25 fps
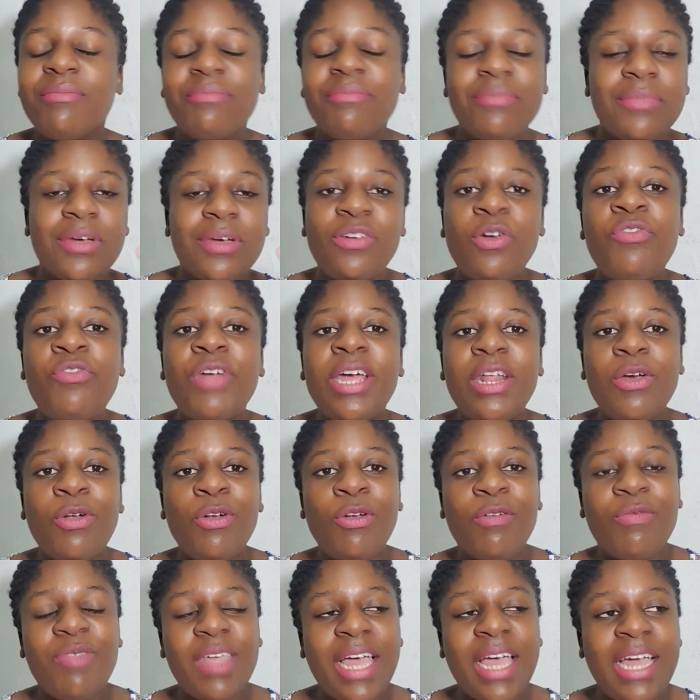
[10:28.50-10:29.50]
don't write
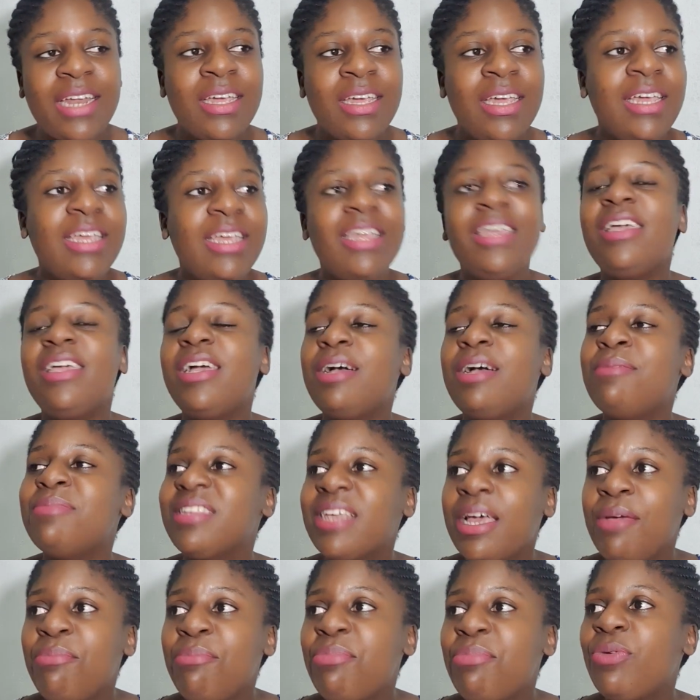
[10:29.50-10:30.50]
all of that. Hey, I'm
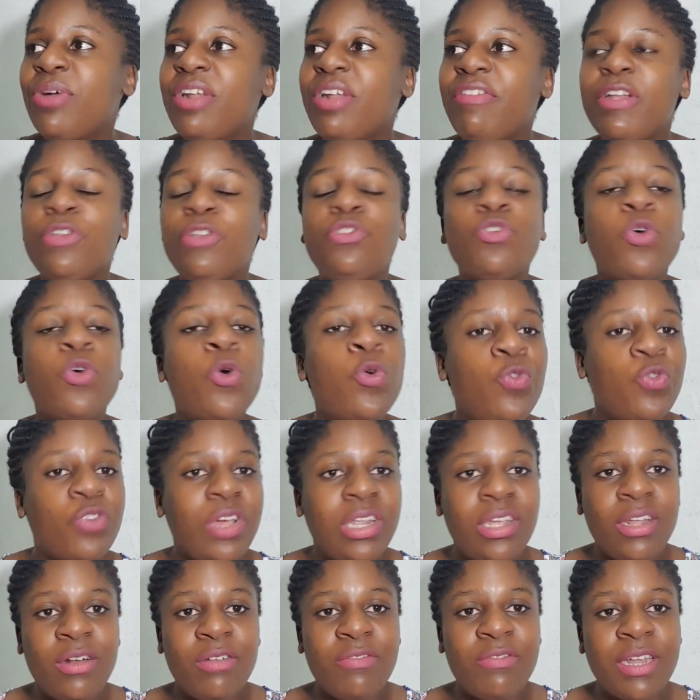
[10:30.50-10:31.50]
Zambian, whatever. Don't
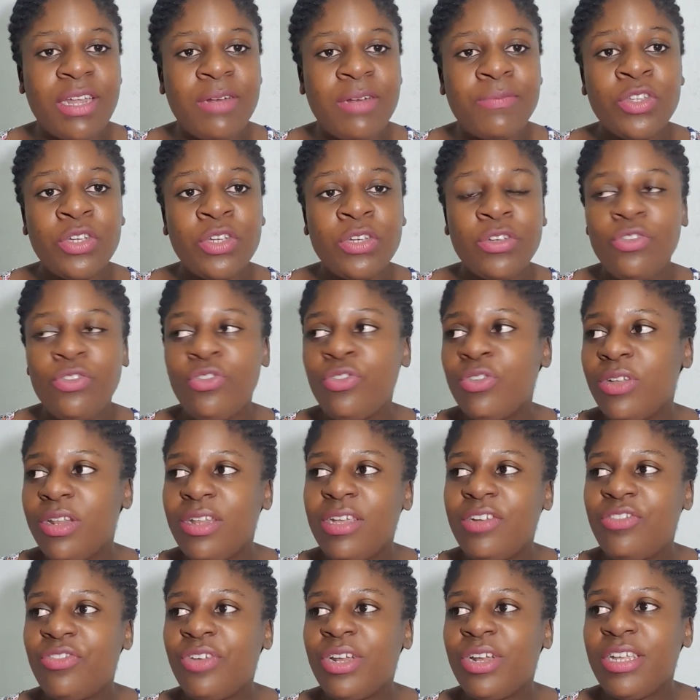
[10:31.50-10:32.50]
write any of that.
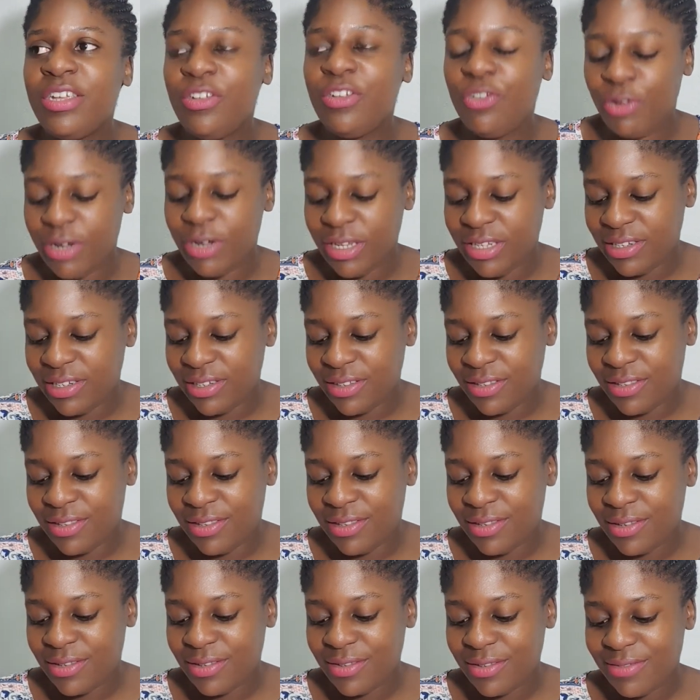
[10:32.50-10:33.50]
You are
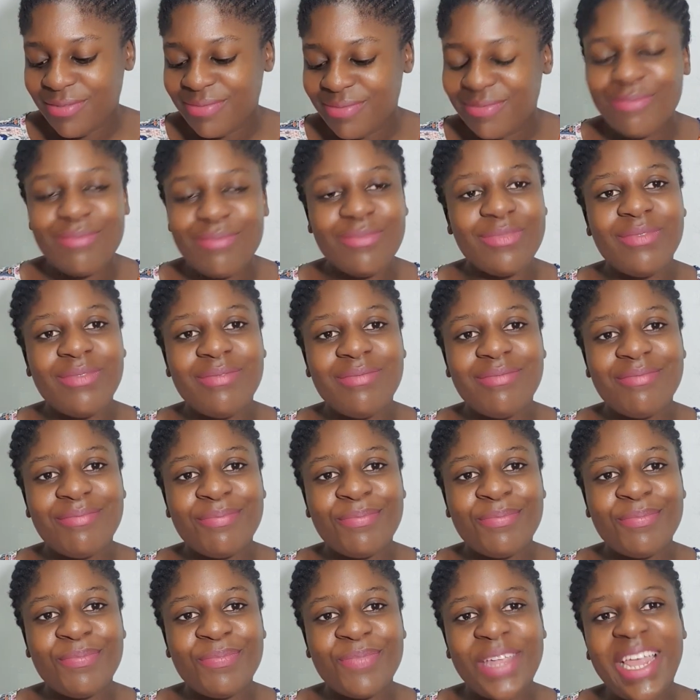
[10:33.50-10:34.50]
just,
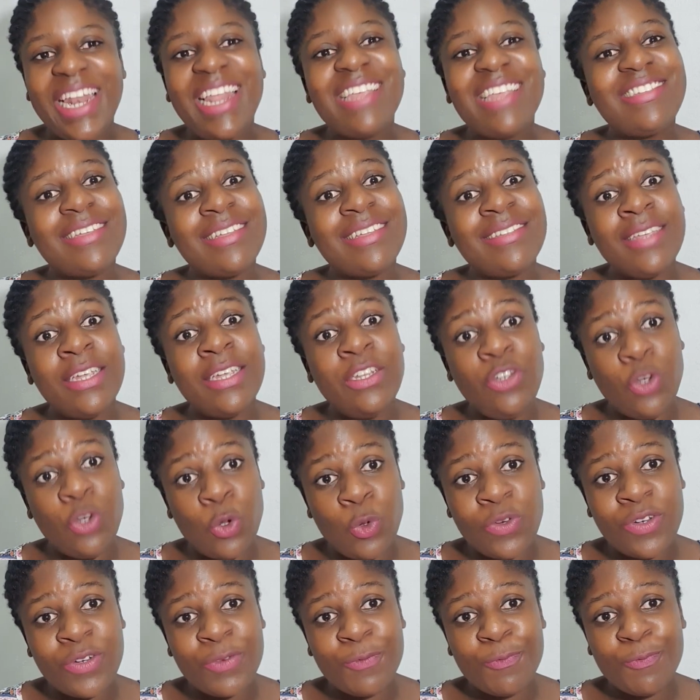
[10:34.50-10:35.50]
let's just say
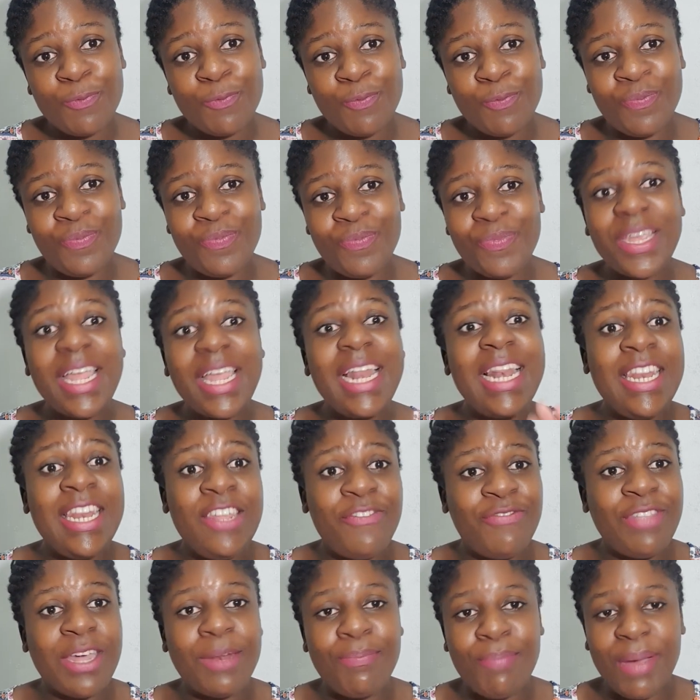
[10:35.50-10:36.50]
don't.
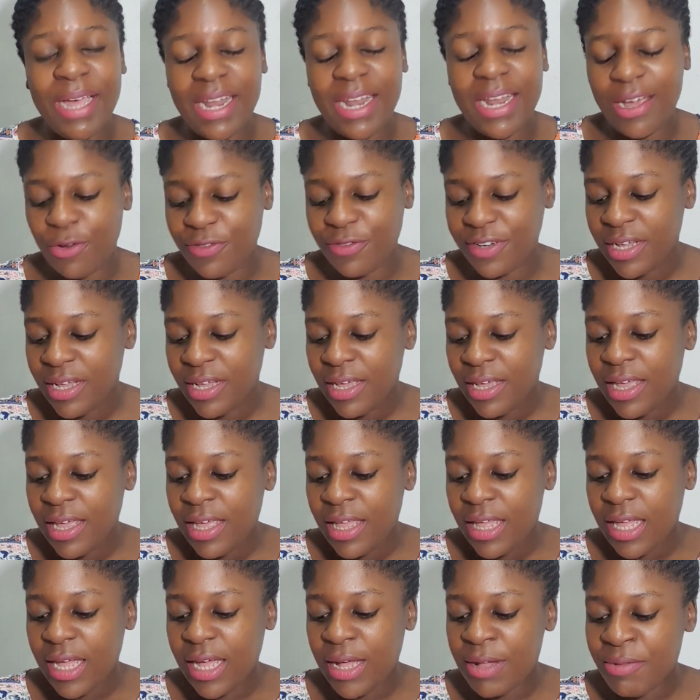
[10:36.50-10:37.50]
Leave that part out.
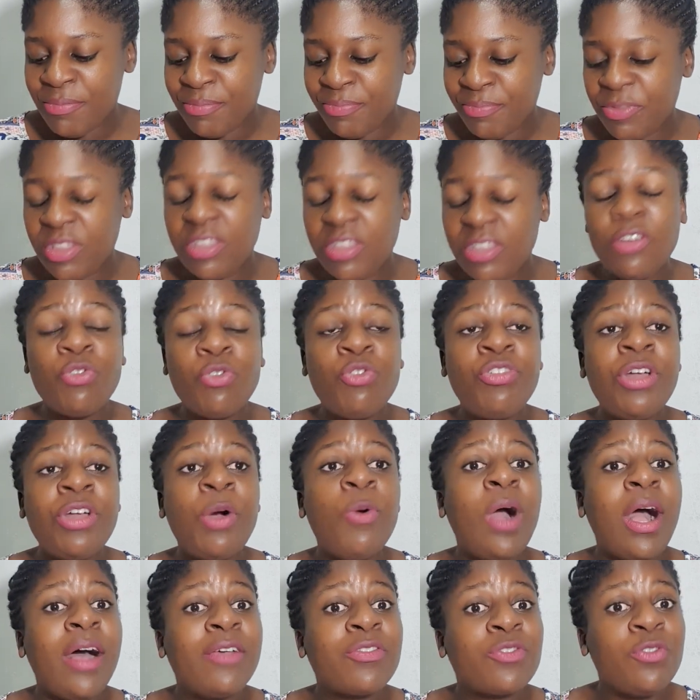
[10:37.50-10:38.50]
The recruiter
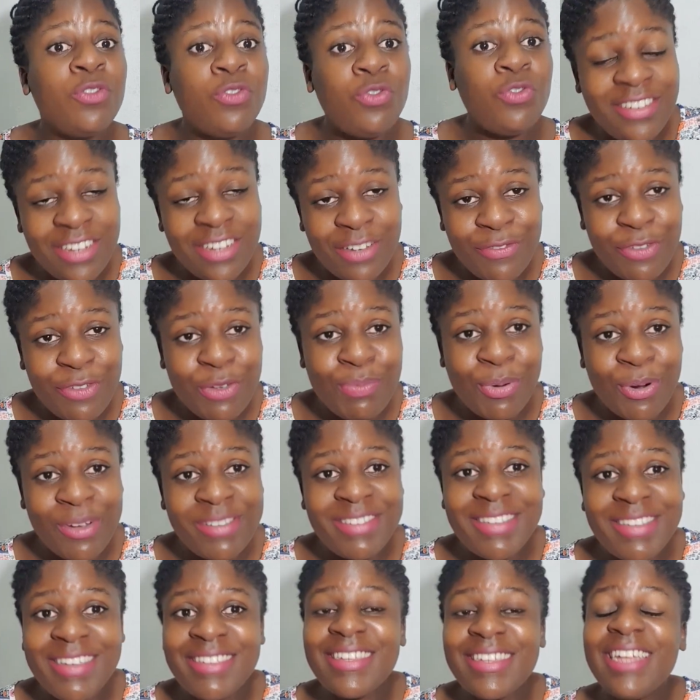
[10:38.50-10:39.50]
will ask you during the interview
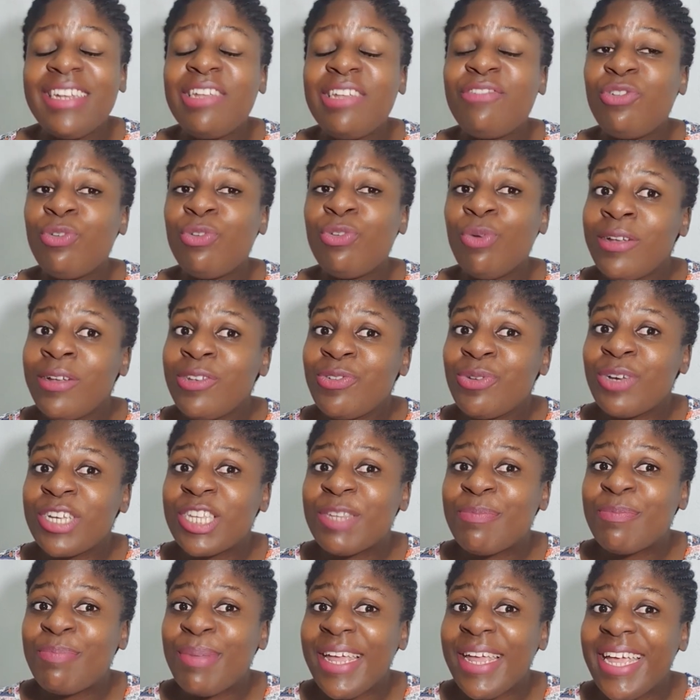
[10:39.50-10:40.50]
process, and if you want to
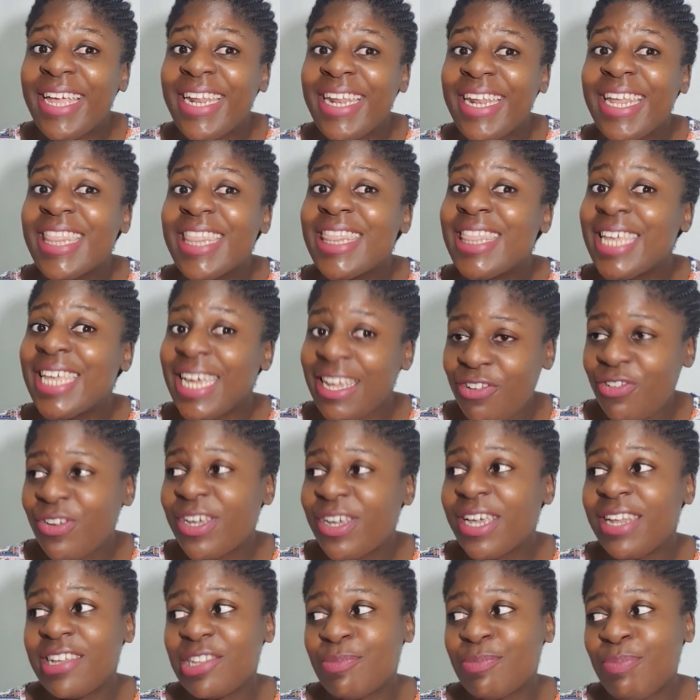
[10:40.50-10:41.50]
explain, then you
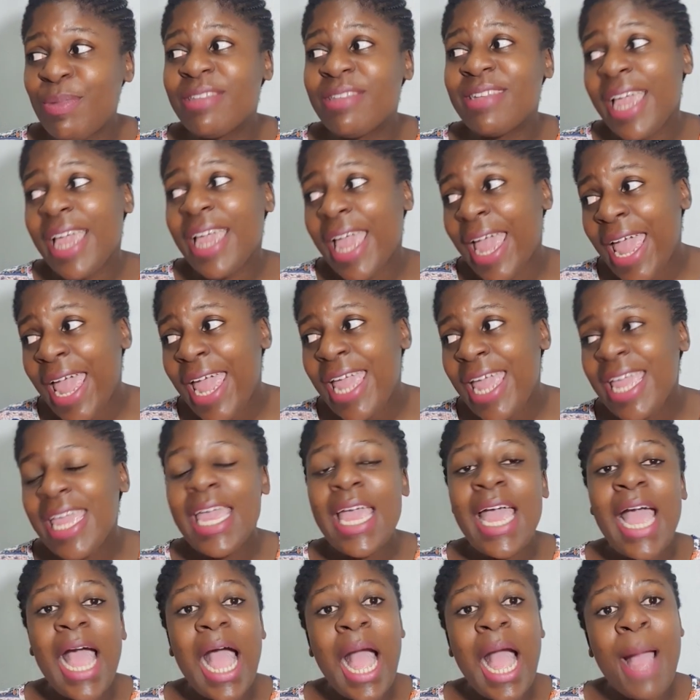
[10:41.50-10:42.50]
can explain. Say, hey,
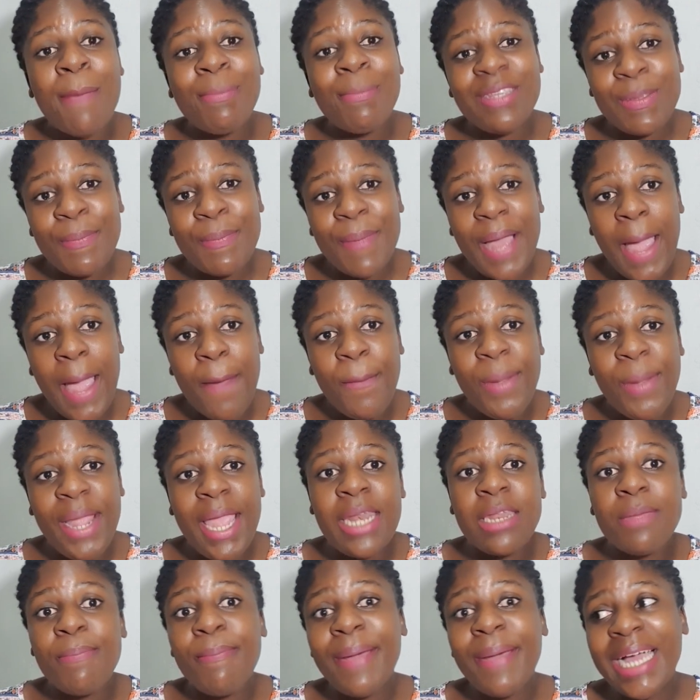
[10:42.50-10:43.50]
I'm
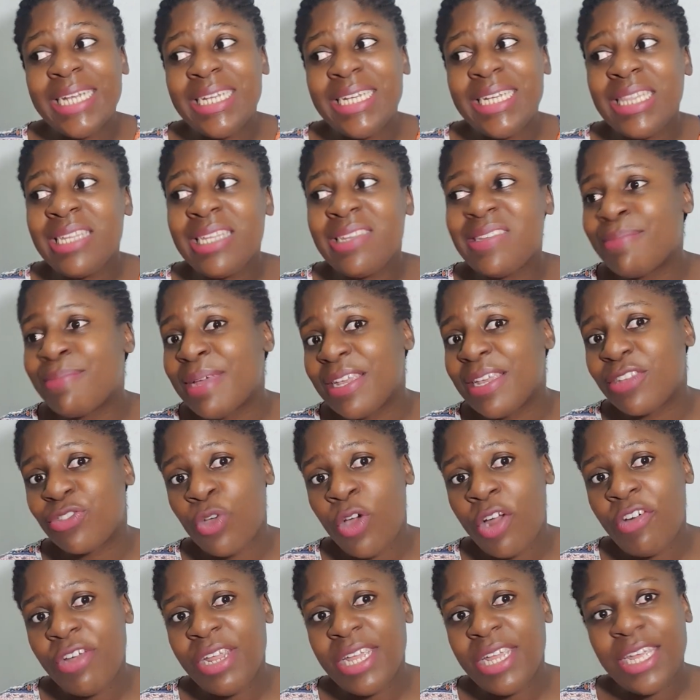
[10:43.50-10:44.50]
Zimbabwean, but this is my
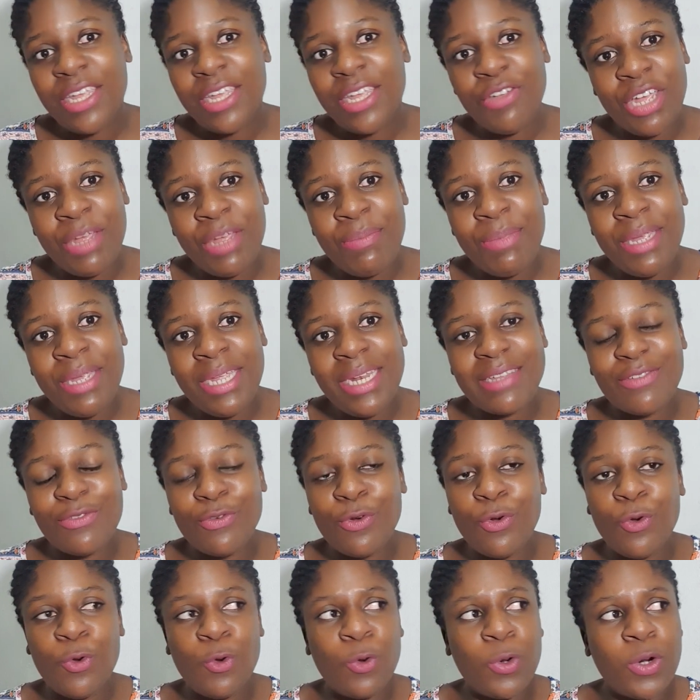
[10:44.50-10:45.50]
story. You know what I mean?
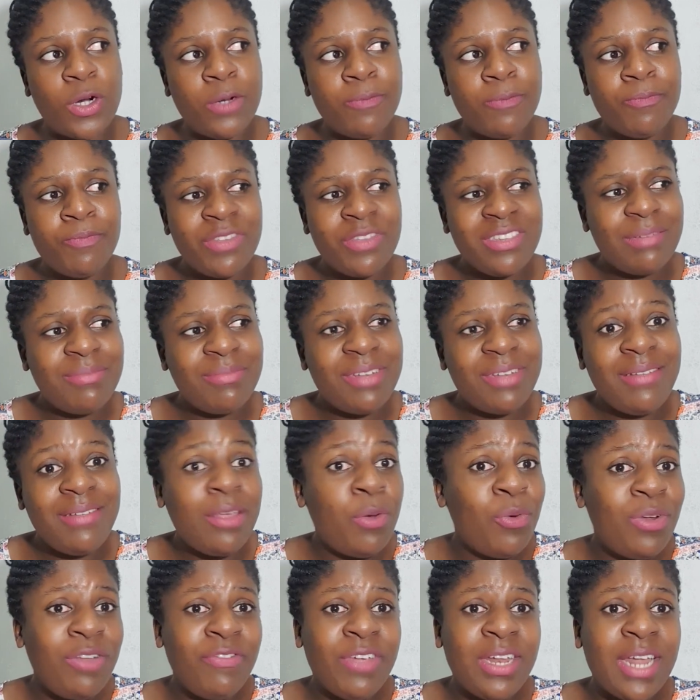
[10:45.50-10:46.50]
So sometimes they
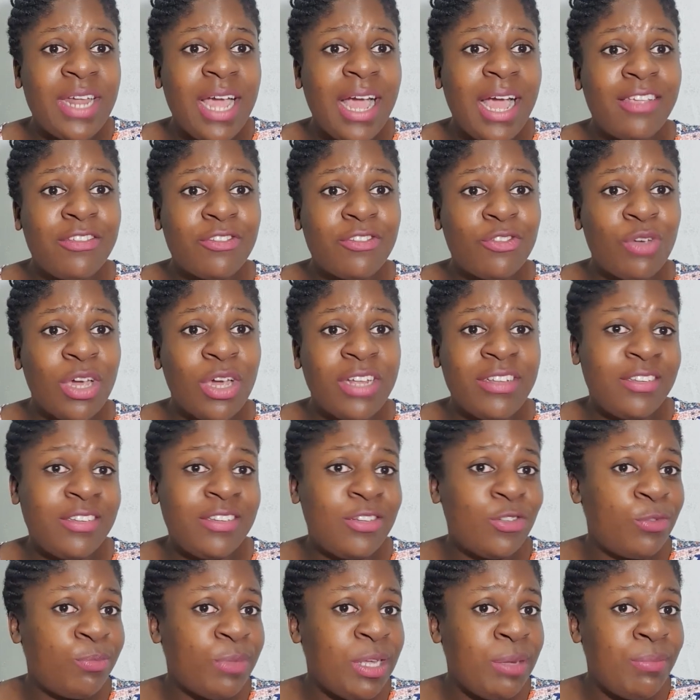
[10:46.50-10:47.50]
won't even ask you
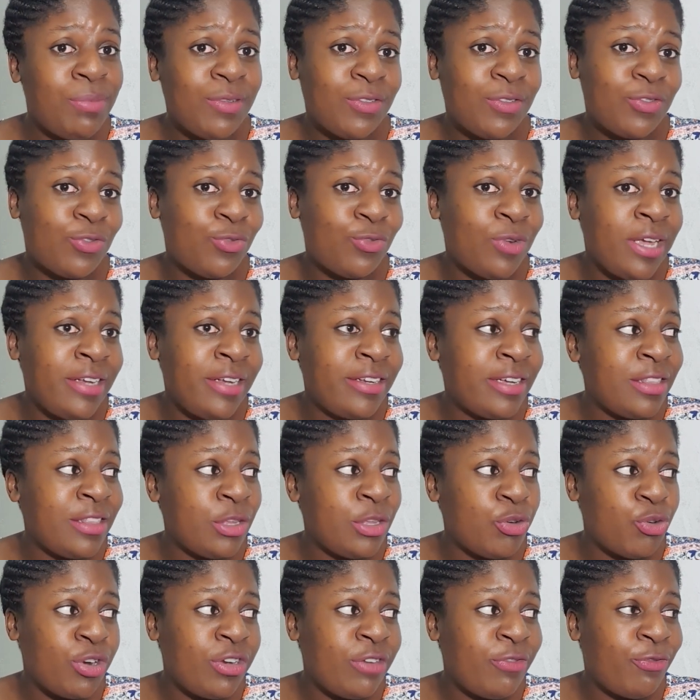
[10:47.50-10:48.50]
until maybe it's too late and
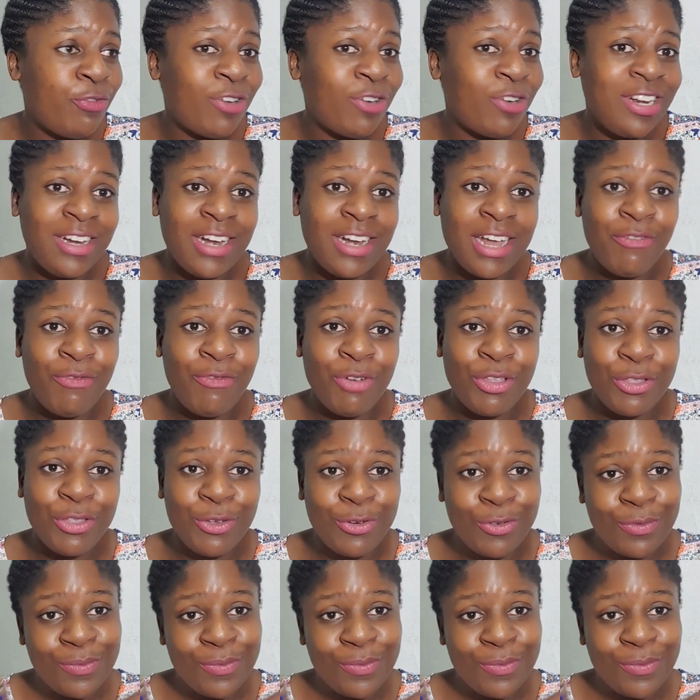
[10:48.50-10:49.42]
they already fall in love with you.